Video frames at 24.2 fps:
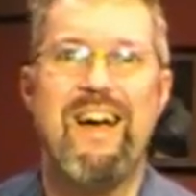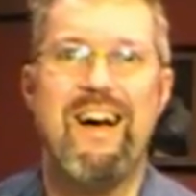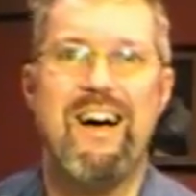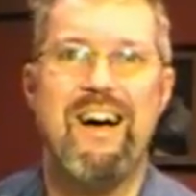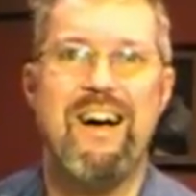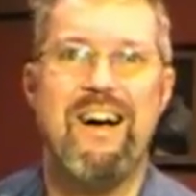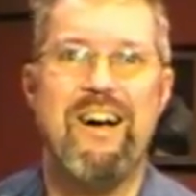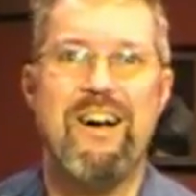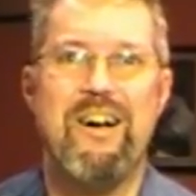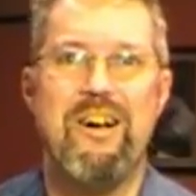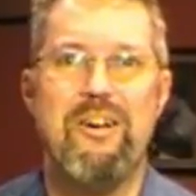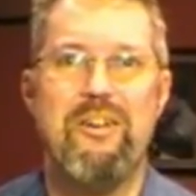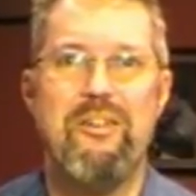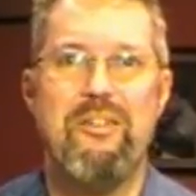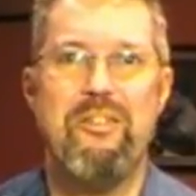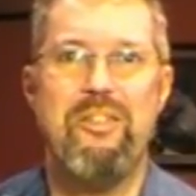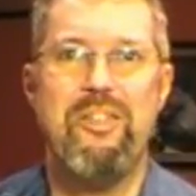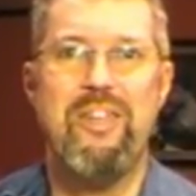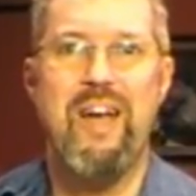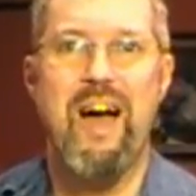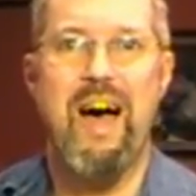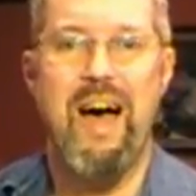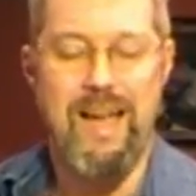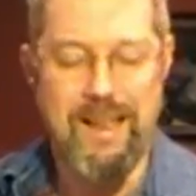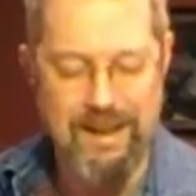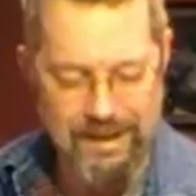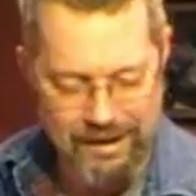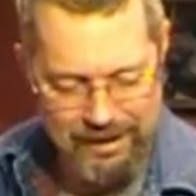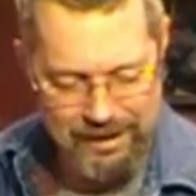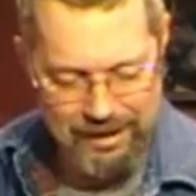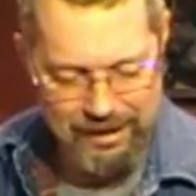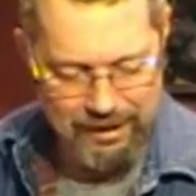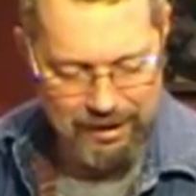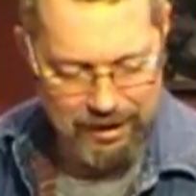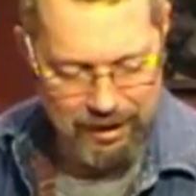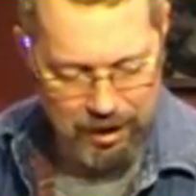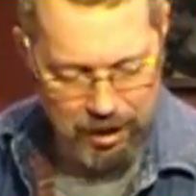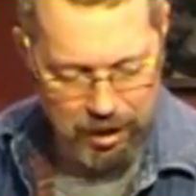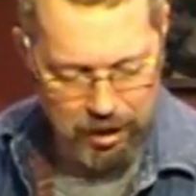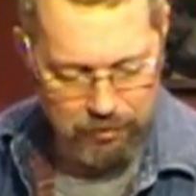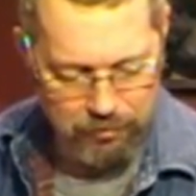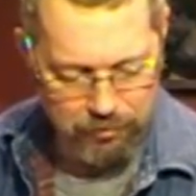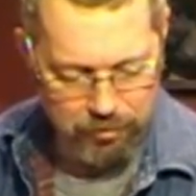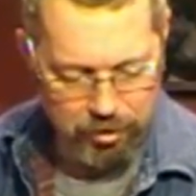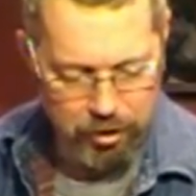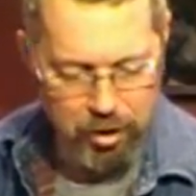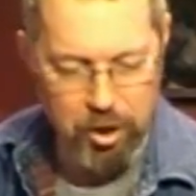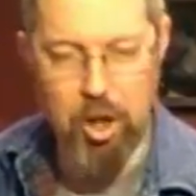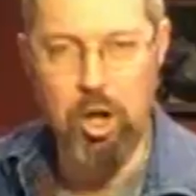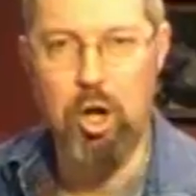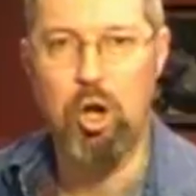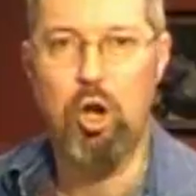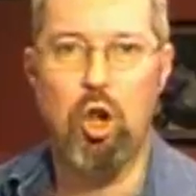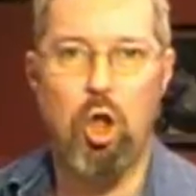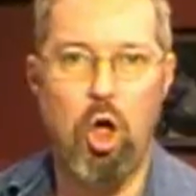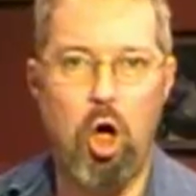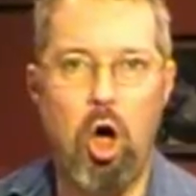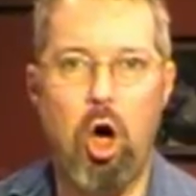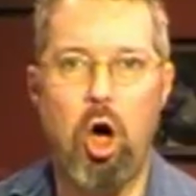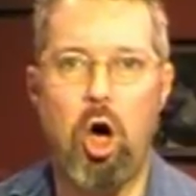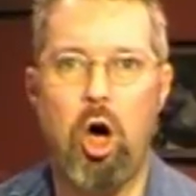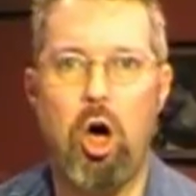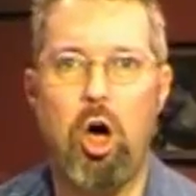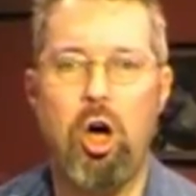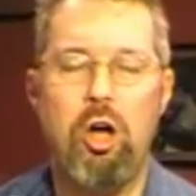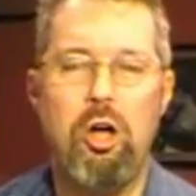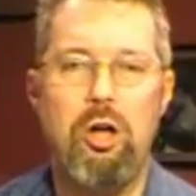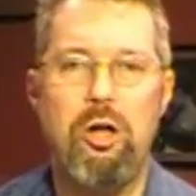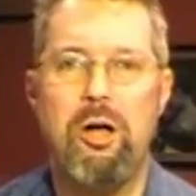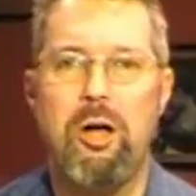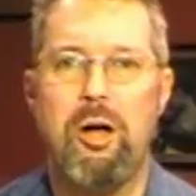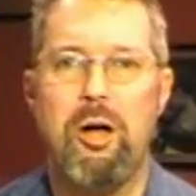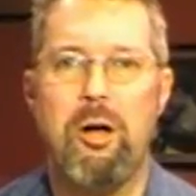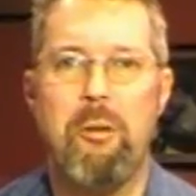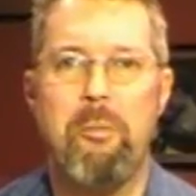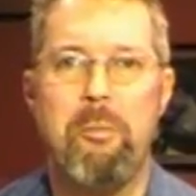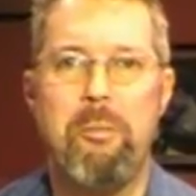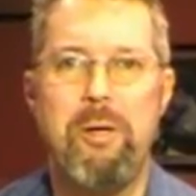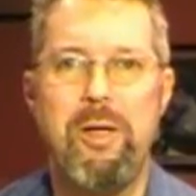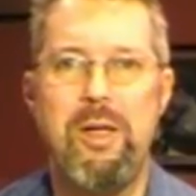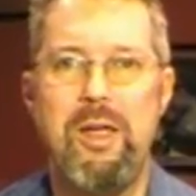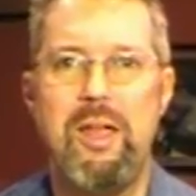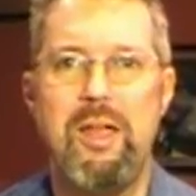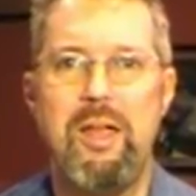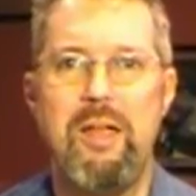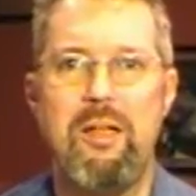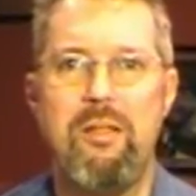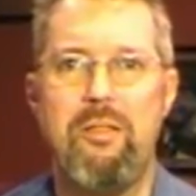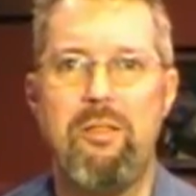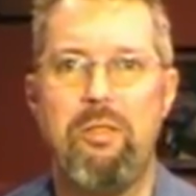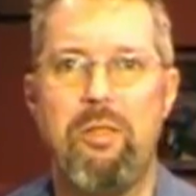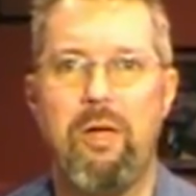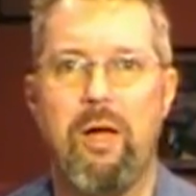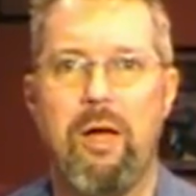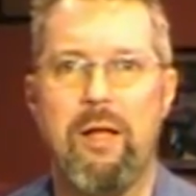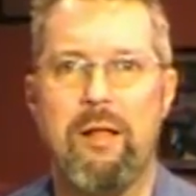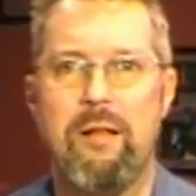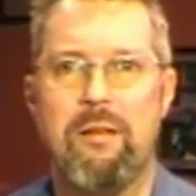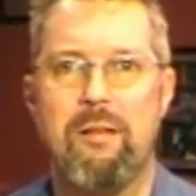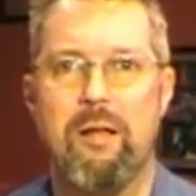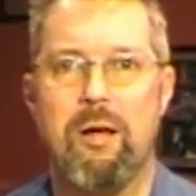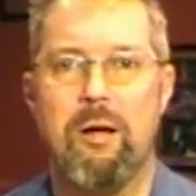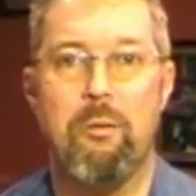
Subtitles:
The idea of the law being that,